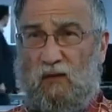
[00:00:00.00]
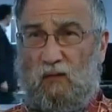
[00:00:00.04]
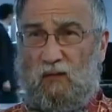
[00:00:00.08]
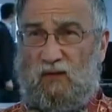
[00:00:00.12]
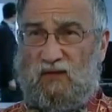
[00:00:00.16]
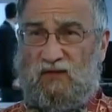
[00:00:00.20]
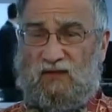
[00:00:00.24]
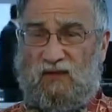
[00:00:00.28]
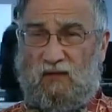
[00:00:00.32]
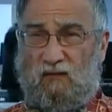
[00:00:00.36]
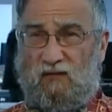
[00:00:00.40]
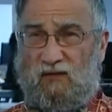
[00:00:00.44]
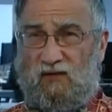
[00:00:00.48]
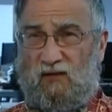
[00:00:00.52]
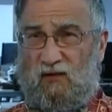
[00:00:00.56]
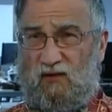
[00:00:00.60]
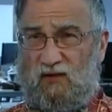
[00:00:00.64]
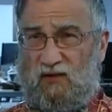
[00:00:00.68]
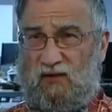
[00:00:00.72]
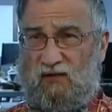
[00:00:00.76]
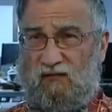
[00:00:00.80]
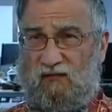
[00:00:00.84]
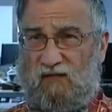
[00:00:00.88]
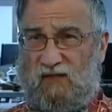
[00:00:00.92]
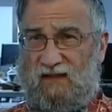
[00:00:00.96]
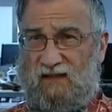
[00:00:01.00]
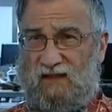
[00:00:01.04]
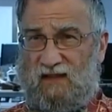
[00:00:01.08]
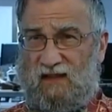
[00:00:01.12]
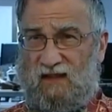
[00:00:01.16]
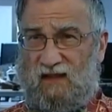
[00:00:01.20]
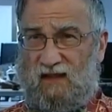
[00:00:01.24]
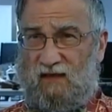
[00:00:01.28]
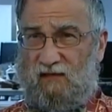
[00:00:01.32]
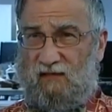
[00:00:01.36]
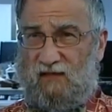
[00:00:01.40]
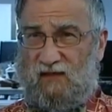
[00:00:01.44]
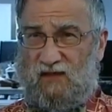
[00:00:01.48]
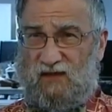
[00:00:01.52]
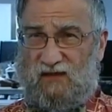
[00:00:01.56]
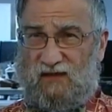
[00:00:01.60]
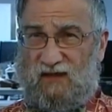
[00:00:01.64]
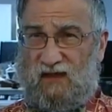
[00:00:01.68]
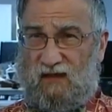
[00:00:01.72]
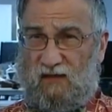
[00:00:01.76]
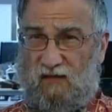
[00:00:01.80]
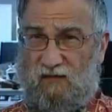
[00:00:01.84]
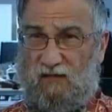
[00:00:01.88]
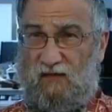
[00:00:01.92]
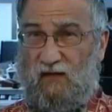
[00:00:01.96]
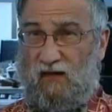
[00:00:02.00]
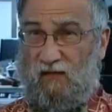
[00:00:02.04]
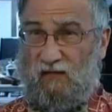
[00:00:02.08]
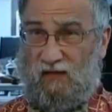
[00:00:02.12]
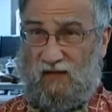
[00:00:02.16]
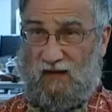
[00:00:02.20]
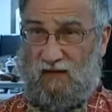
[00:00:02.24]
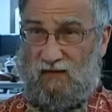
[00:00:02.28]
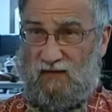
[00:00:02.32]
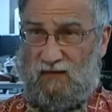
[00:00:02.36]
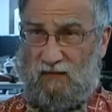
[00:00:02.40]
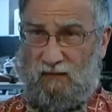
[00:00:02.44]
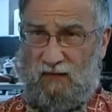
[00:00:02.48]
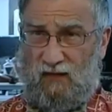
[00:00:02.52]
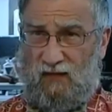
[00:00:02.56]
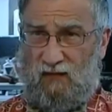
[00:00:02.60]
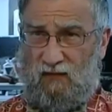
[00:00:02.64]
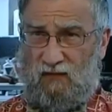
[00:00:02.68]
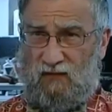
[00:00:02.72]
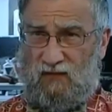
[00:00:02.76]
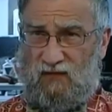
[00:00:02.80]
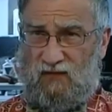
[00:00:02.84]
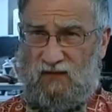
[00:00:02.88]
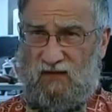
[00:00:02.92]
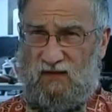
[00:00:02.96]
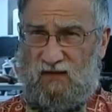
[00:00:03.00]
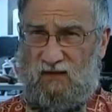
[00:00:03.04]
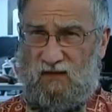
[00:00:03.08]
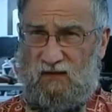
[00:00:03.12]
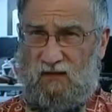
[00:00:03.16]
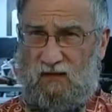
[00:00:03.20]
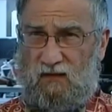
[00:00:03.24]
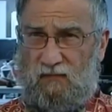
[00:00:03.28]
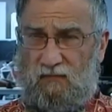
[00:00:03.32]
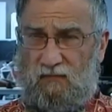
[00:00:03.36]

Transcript: were sold at auction recently for just under £5,000.